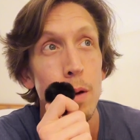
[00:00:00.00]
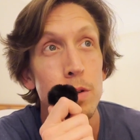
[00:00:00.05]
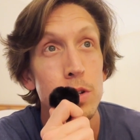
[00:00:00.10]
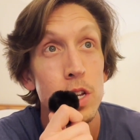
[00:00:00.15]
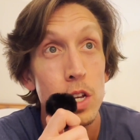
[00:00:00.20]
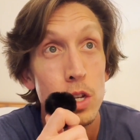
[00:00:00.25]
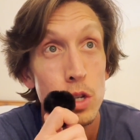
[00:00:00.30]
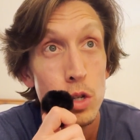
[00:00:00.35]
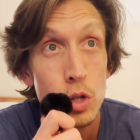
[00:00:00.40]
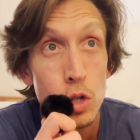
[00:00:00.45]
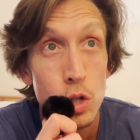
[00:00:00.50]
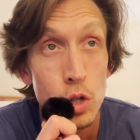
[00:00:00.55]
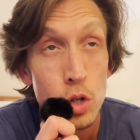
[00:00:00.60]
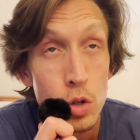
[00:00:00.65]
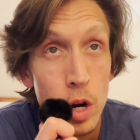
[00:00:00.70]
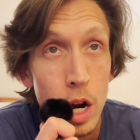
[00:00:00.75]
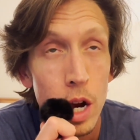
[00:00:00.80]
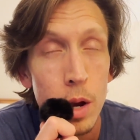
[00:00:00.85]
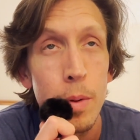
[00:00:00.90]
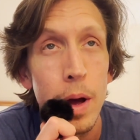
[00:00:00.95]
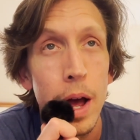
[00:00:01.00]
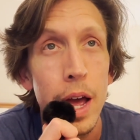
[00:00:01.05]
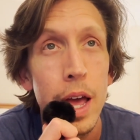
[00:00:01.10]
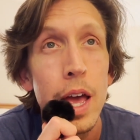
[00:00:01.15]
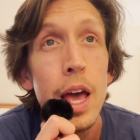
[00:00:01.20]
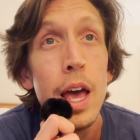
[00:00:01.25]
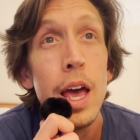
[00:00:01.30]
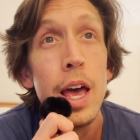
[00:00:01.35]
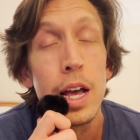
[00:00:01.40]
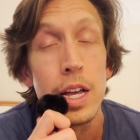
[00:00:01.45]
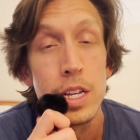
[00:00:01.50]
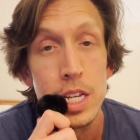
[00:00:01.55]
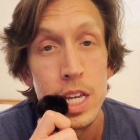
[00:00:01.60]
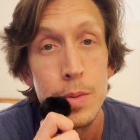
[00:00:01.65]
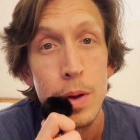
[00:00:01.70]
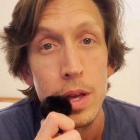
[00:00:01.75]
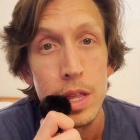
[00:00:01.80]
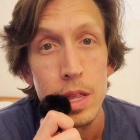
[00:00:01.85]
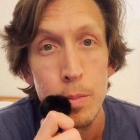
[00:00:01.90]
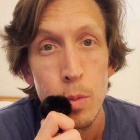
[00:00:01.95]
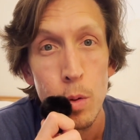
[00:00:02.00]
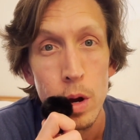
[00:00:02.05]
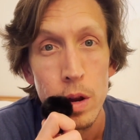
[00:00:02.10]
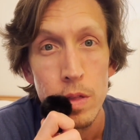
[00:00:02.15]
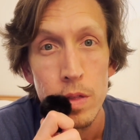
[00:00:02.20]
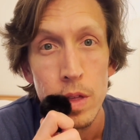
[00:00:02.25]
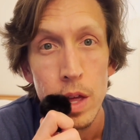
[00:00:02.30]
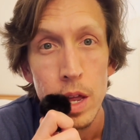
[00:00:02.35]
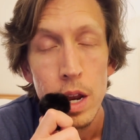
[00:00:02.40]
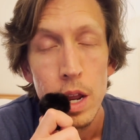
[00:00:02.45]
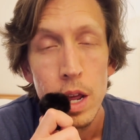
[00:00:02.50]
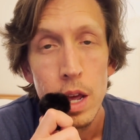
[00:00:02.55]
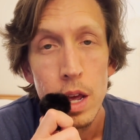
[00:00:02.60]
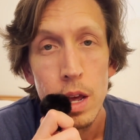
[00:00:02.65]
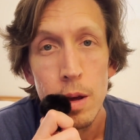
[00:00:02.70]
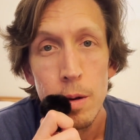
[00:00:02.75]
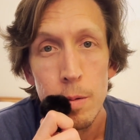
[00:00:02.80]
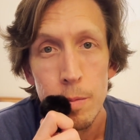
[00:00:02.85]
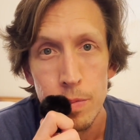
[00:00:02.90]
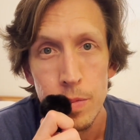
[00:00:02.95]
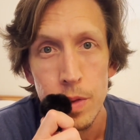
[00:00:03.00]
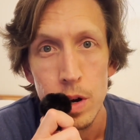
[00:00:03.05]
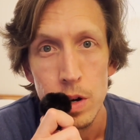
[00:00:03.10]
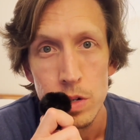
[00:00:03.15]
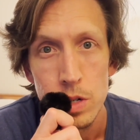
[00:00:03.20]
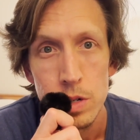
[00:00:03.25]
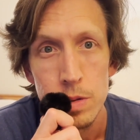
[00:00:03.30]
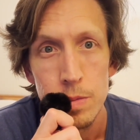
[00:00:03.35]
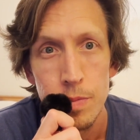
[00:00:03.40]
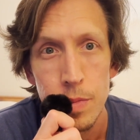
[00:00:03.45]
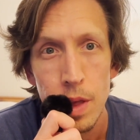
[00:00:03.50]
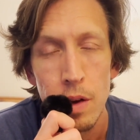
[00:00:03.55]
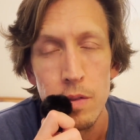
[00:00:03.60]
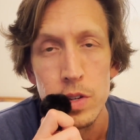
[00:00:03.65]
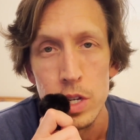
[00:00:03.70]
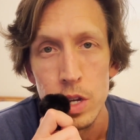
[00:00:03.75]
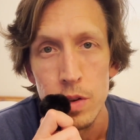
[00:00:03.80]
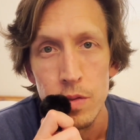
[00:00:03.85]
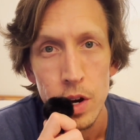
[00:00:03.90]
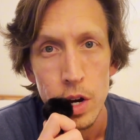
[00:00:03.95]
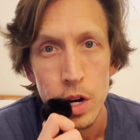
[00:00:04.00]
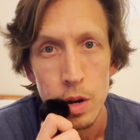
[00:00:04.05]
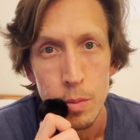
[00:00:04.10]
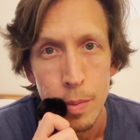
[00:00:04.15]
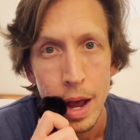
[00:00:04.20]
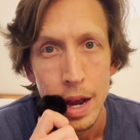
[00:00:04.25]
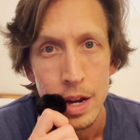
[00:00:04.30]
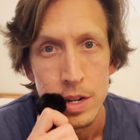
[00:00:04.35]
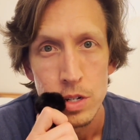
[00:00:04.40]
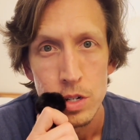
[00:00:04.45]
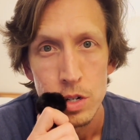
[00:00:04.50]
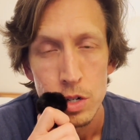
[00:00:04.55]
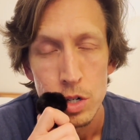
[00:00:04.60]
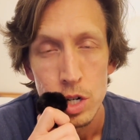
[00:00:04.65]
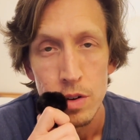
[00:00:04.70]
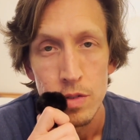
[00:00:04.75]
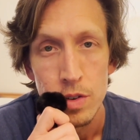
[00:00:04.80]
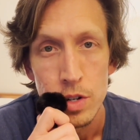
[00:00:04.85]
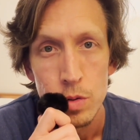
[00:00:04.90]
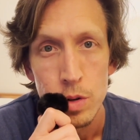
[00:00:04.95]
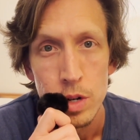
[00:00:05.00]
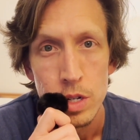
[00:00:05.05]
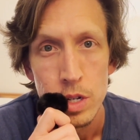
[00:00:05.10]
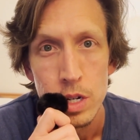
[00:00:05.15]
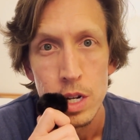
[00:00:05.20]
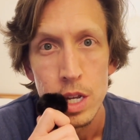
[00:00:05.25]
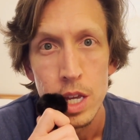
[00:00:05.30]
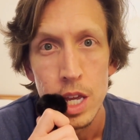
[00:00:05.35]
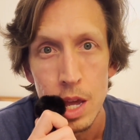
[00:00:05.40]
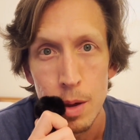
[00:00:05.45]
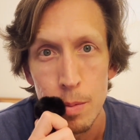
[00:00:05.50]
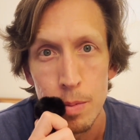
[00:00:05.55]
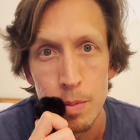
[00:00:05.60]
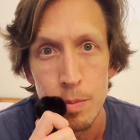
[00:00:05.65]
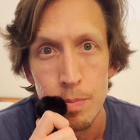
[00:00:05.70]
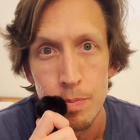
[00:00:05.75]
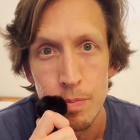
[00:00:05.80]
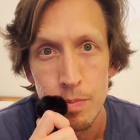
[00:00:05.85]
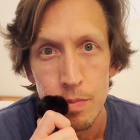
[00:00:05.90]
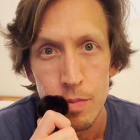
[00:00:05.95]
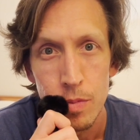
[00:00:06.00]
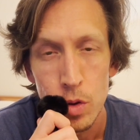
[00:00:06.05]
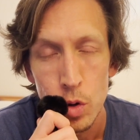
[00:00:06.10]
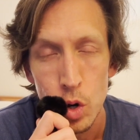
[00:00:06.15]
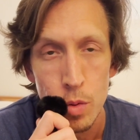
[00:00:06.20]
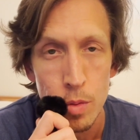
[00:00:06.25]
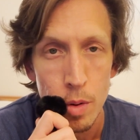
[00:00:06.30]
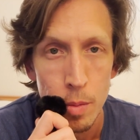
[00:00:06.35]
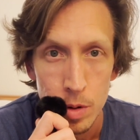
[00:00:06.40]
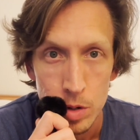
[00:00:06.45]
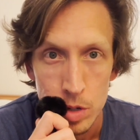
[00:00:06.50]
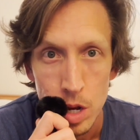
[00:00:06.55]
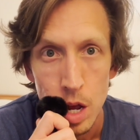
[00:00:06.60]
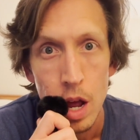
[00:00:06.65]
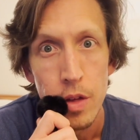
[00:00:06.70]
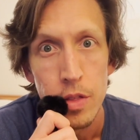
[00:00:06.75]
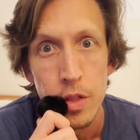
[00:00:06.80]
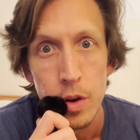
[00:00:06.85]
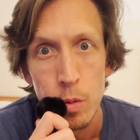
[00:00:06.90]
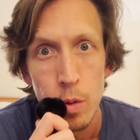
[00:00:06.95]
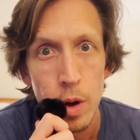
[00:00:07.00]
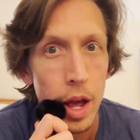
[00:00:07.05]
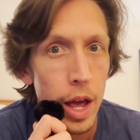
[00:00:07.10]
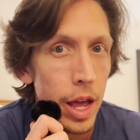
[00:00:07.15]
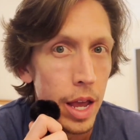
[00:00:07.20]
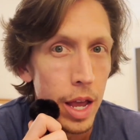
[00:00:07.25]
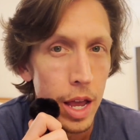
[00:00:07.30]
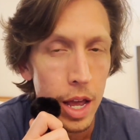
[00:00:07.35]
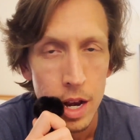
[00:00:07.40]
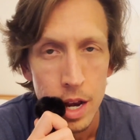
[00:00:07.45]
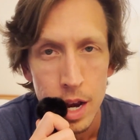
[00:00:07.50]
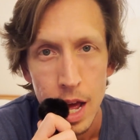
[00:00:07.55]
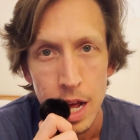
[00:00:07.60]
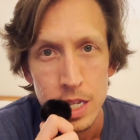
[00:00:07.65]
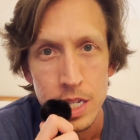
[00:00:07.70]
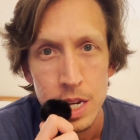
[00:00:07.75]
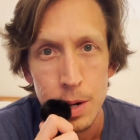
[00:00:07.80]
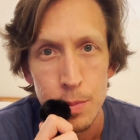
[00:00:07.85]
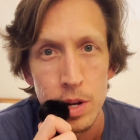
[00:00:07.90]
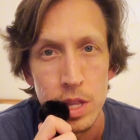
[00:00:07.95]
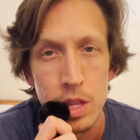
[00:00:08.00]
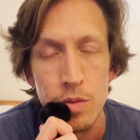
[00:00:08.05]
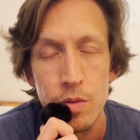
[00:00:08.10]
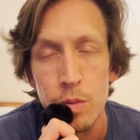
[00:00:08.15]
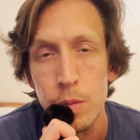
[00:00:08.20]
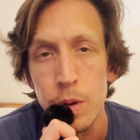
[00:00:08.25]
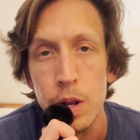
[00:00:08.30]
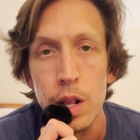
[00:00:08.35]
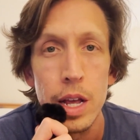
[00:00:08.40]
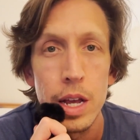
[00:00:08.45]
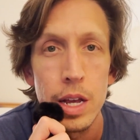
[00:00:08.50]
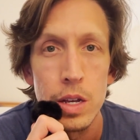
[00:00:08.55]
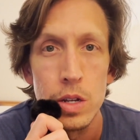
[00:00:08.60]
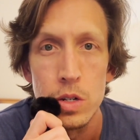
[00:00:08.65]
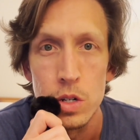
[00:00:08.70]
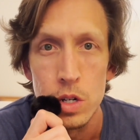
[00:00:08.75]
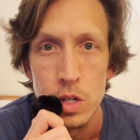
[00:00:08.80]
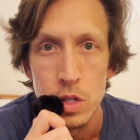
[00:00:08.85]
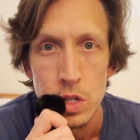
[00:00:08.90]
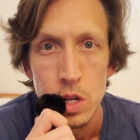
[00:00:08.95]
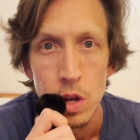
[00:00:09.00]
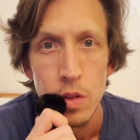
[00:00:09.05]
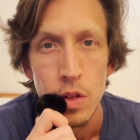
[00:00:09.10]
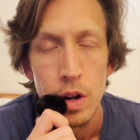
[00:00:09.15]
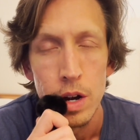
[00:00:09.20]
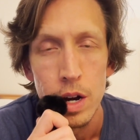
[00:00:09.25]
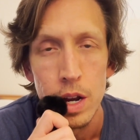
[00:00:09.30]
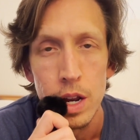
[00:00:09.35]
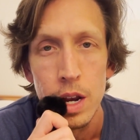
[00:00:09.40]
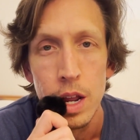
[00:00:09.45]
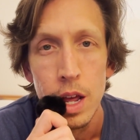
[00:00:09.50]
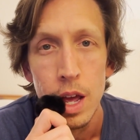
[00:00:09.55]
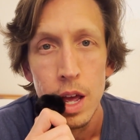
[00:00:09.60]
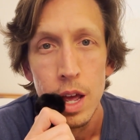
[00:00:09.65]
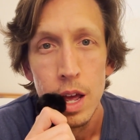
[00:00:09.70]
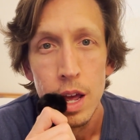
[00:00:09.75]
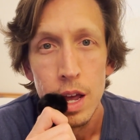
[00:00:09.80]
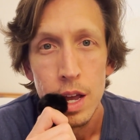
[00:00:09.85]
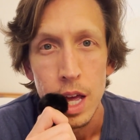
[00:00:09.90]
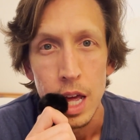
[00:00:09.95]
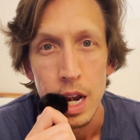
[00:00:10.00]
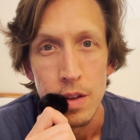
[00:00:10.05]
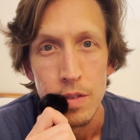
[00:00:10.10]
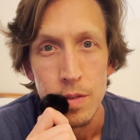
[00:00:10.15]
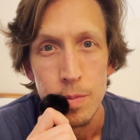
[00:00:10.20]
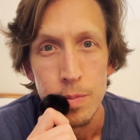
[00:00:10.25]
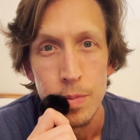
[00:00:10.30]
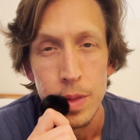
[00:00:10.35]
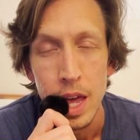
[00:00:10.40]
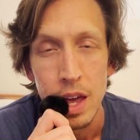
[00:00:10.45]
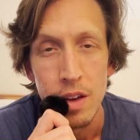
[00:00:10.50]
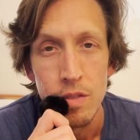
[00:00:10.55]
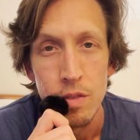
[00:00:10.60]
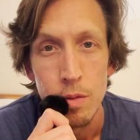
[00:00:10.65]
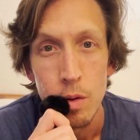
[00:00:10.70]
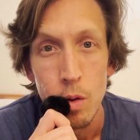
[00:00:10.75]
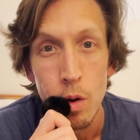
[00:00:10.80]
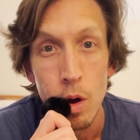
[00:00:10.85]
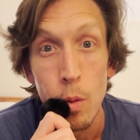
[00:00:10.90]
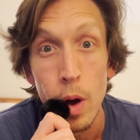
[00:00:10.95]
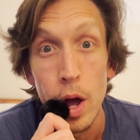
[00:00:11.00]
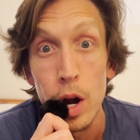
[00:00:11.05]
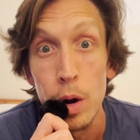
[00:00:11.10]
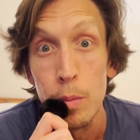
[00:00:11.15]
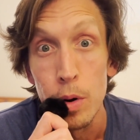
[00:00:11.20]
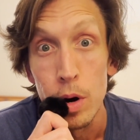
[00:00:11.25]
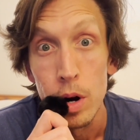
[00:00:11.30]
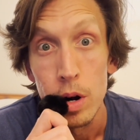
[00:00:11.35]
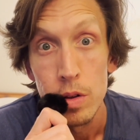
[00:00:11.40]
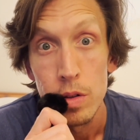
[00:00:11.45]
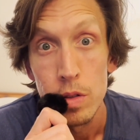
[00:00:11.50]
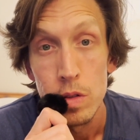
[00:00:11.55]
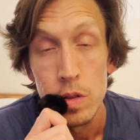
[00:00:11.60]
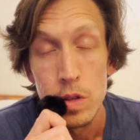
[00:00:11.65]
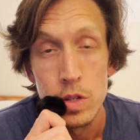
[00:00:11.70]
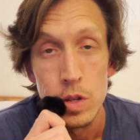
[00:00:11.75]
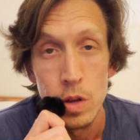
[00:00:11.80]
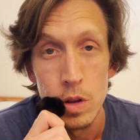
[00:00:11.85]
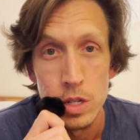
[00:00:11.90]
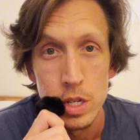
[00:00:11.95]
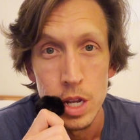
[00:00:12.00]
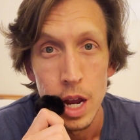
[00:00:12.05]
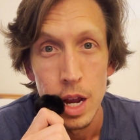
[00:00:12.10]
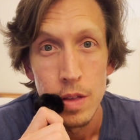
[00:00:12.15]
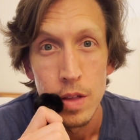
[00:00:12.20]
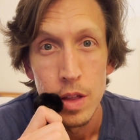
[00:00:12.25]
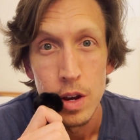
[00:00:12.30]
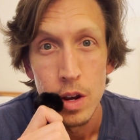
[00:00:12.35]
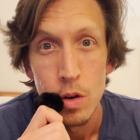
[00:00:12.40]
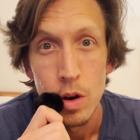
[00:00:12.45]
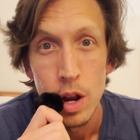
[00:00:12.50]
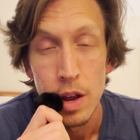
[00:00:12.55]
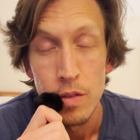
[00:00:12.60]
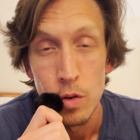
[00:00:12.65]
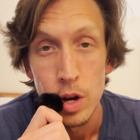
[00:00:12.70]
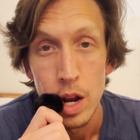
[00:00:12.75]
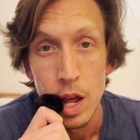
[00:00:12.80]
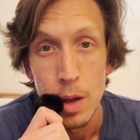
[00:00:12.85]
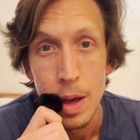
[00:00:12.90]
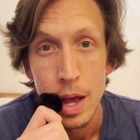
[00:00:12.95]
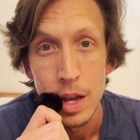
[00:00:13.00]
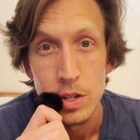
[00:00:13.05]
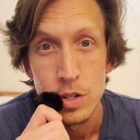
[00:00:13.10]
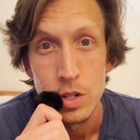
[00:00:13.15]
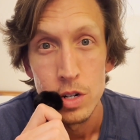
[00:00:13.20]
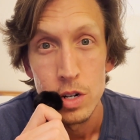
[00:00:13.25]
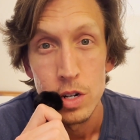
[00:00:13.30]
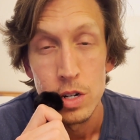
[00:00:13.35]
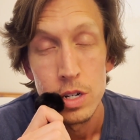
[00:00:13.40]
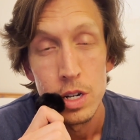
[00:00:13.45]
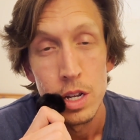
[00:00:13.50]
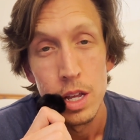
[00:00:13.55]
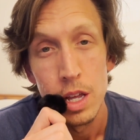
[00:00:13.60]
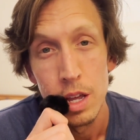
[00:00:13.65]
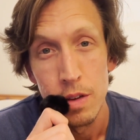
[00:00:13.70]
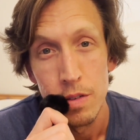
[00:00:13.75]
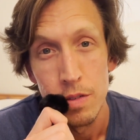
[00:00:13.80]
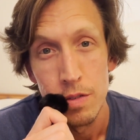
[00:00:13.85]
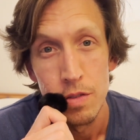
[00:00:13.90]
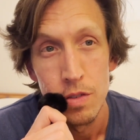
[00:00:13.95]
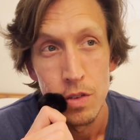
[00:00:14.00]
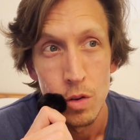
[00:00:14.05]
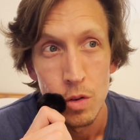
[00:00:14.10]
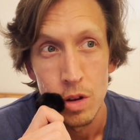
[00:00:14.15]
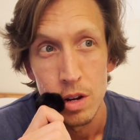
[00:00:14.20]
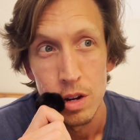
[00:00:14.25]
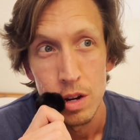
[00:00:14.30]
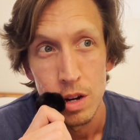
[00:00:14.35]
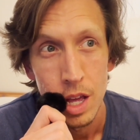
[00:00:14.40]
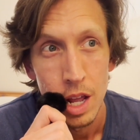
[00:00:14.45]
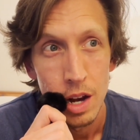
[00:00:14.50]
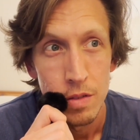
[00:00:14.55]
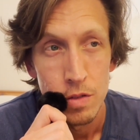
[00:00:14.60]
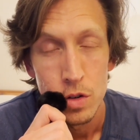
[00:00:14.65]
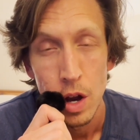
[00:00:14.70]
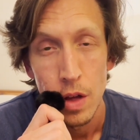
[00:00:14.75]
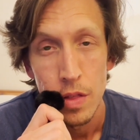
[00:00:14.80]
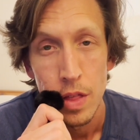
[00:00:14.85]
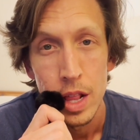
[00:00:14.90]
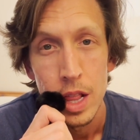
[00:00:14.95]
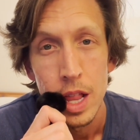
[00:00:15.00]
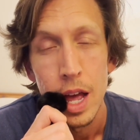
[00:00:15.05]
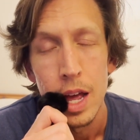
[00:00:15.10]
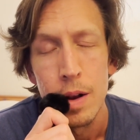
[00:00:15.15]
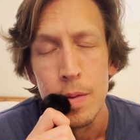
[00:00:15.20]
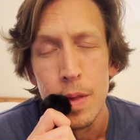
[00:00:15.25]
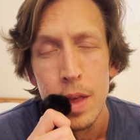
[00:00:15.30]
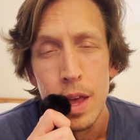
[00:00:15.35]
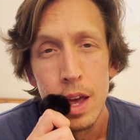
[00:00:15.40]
was struck by because he made the point that there's obviously a very good passenger service reason to keep crew members on their way and not separate them from their luggage. And so they have a wider berth, so to say, than everyday passengers, if you can kind of draw that line